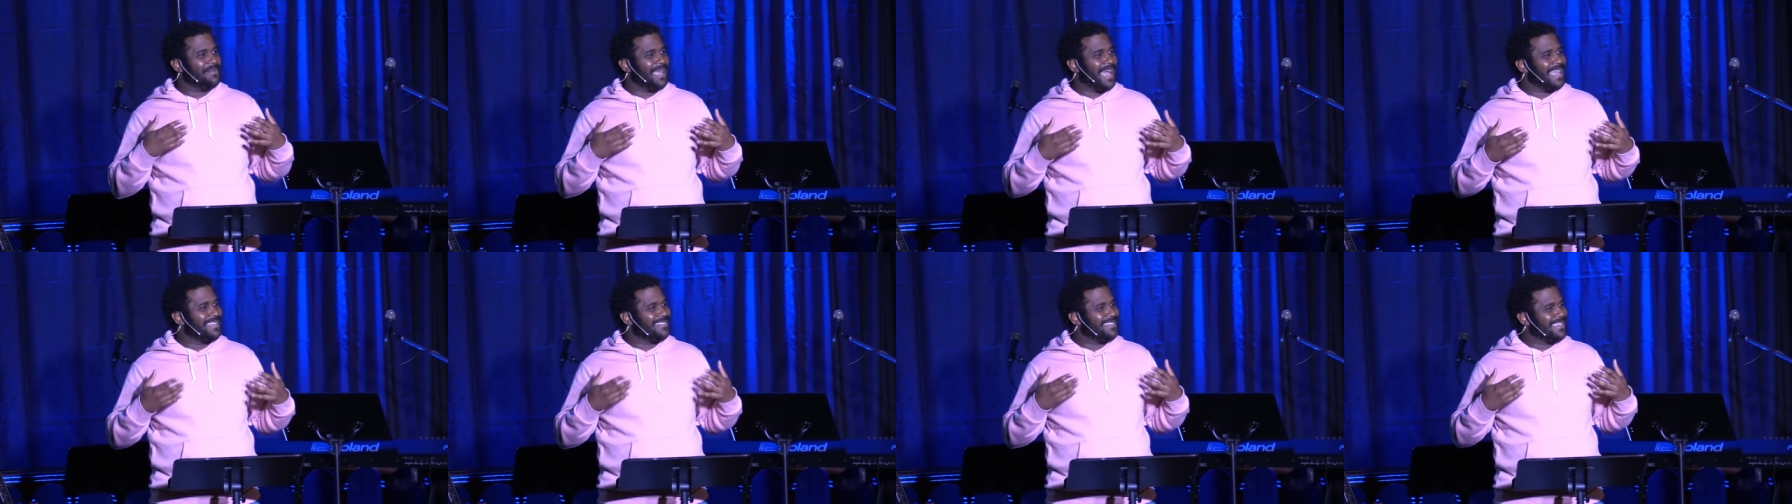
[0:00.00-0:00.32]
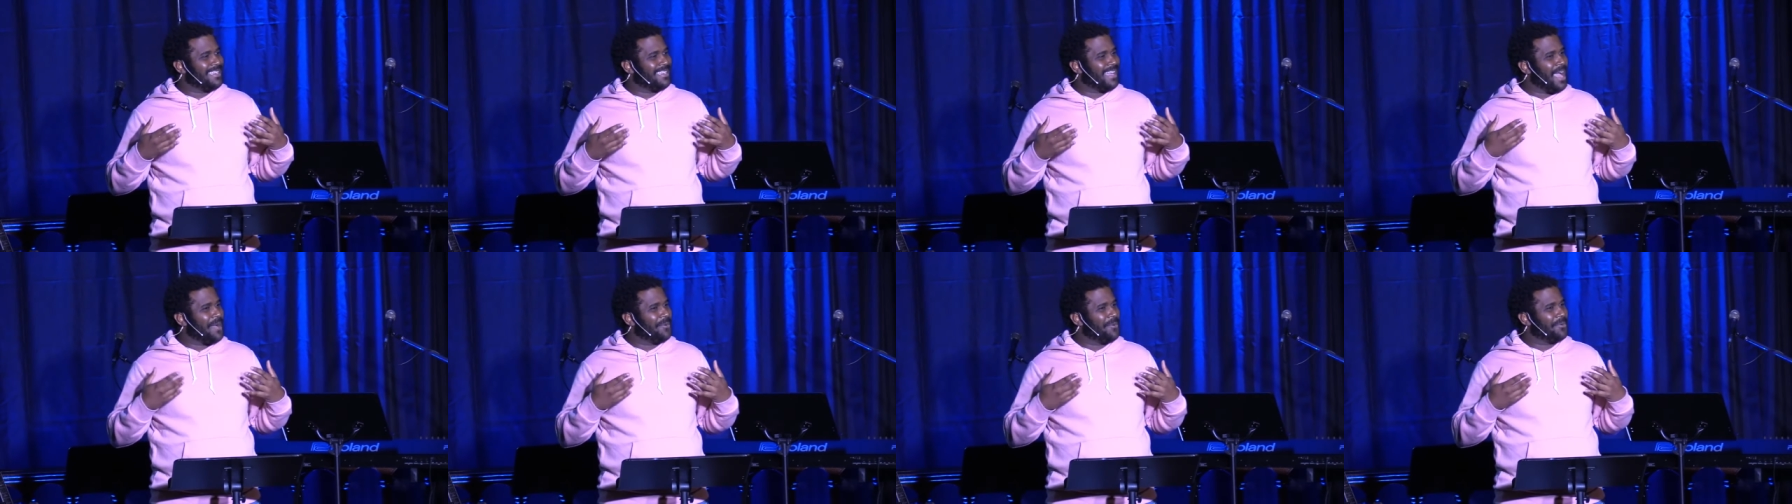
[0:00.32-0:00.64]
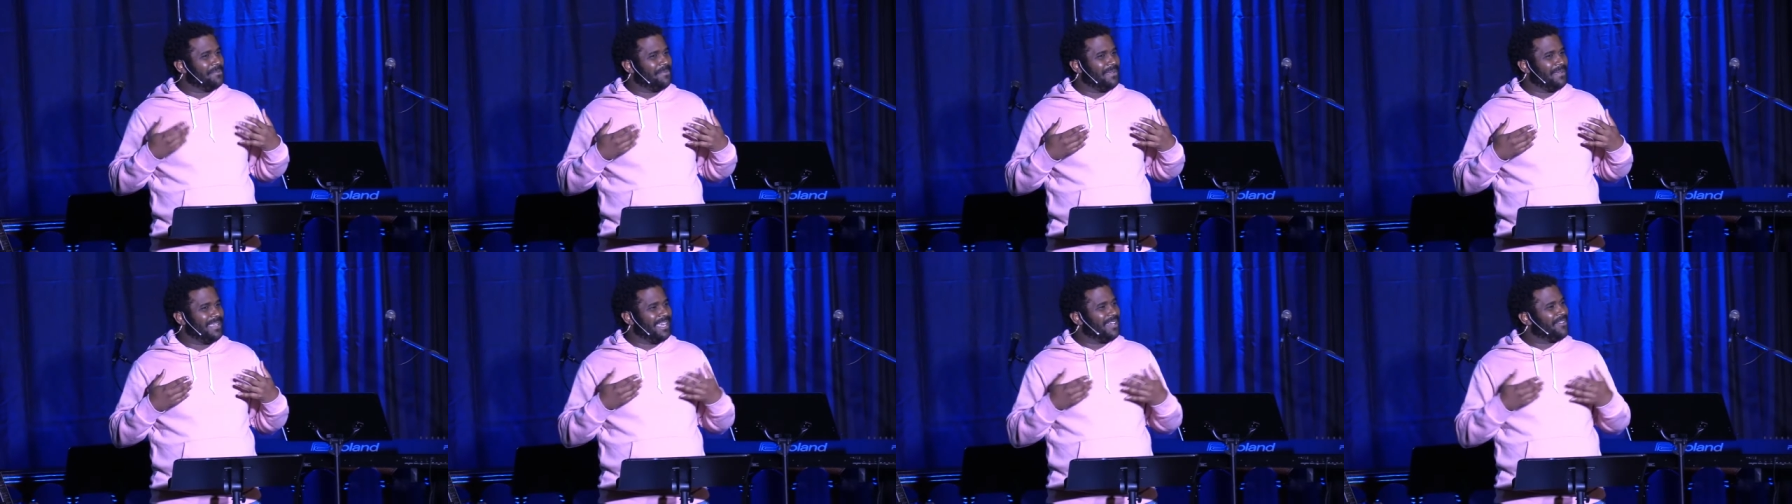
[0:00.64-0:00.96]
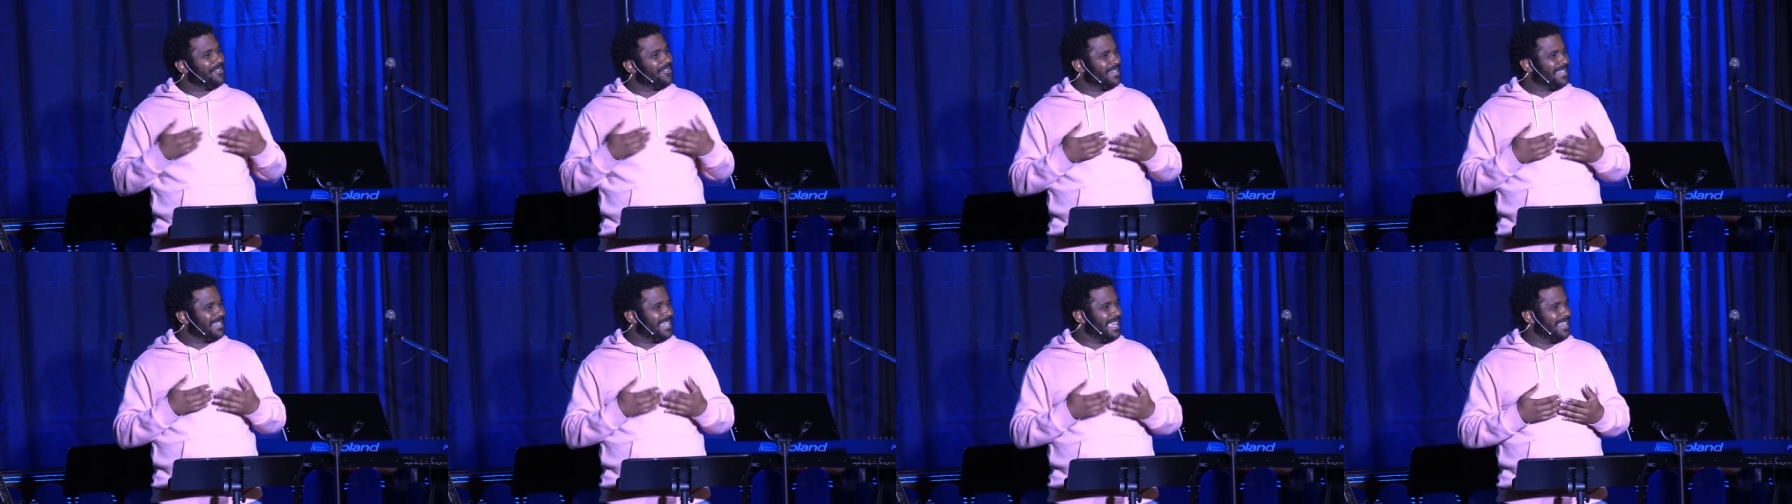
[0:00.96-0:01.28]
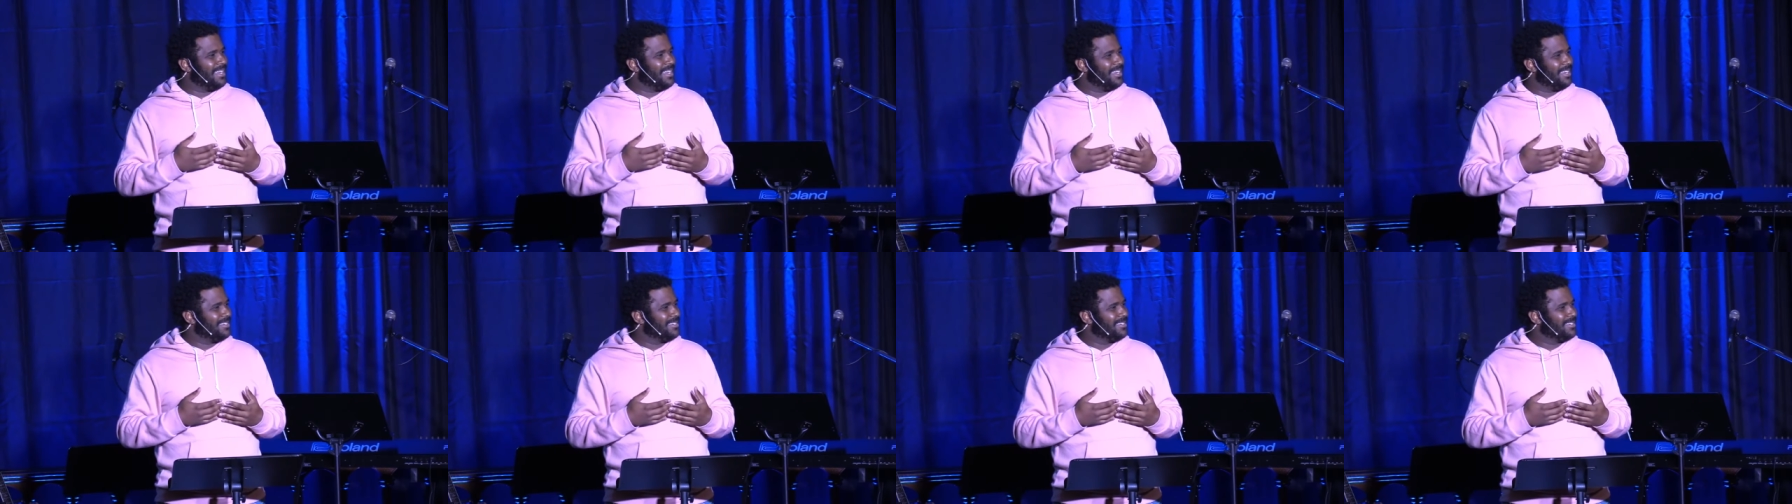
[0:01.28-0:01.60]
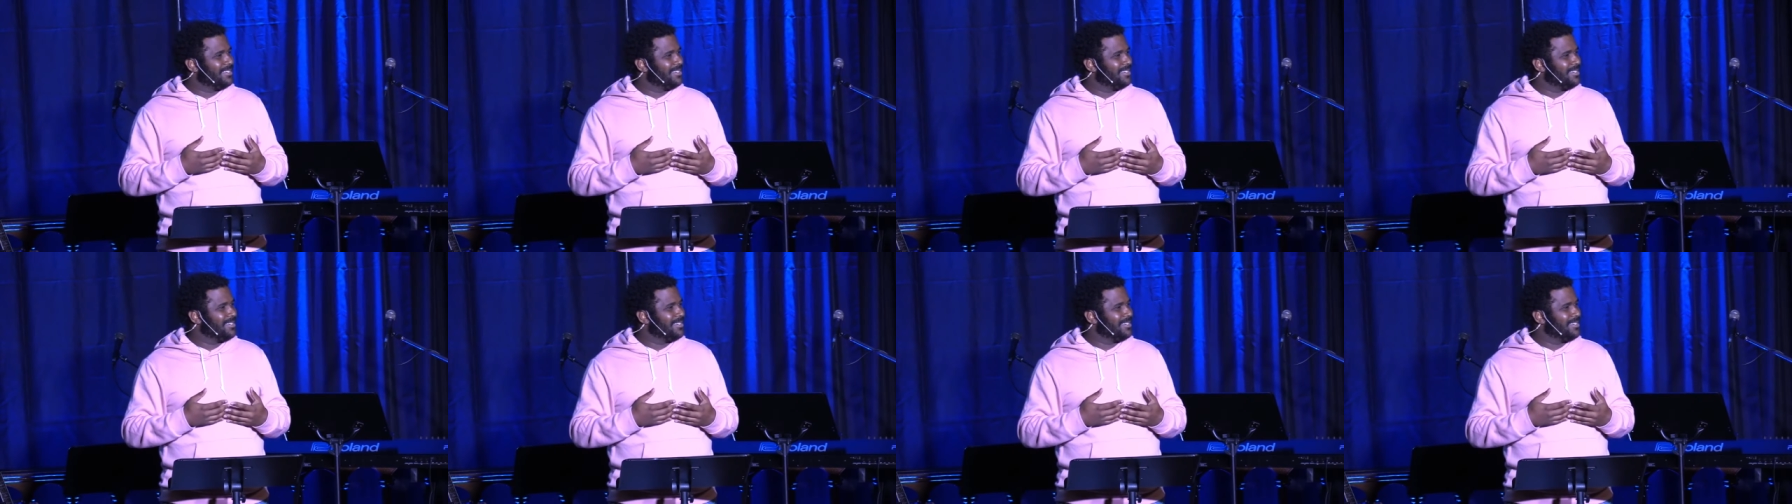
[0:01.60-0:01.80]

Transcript: I think I would be irritated,